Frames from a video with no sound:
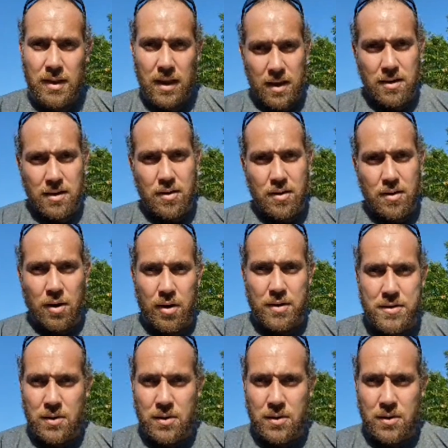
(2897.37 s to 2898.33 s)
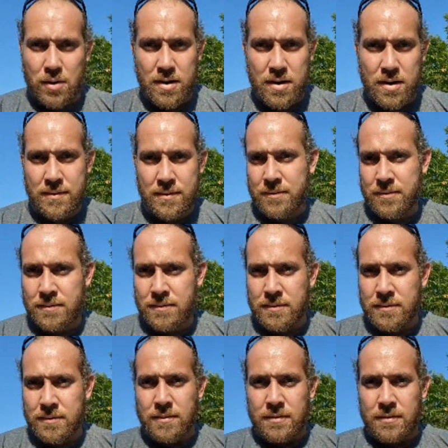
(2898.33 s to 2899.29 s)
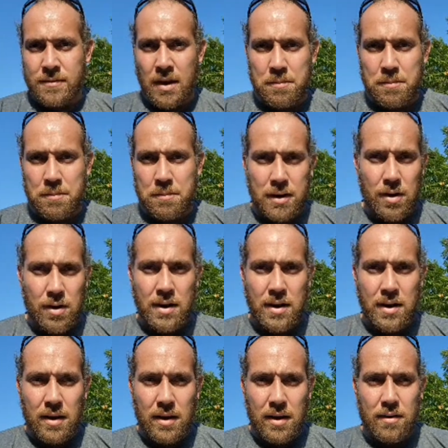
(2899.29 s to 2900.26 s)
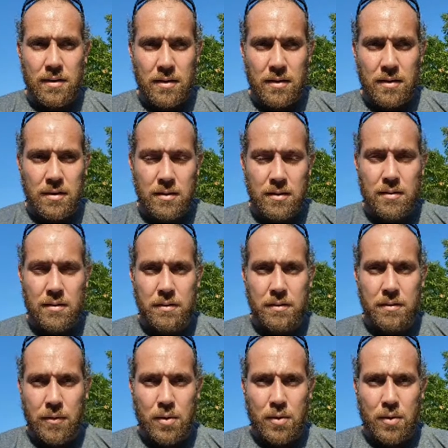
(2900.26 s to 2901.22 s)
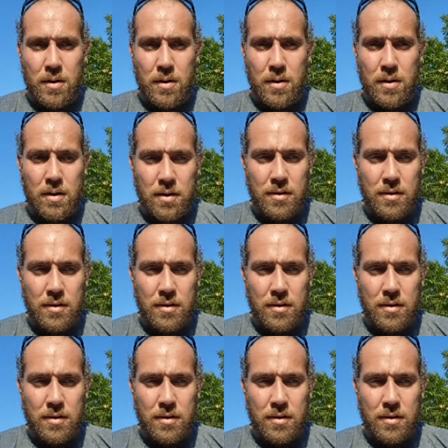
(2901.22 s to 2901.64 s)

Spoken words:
cards in order and be ready for,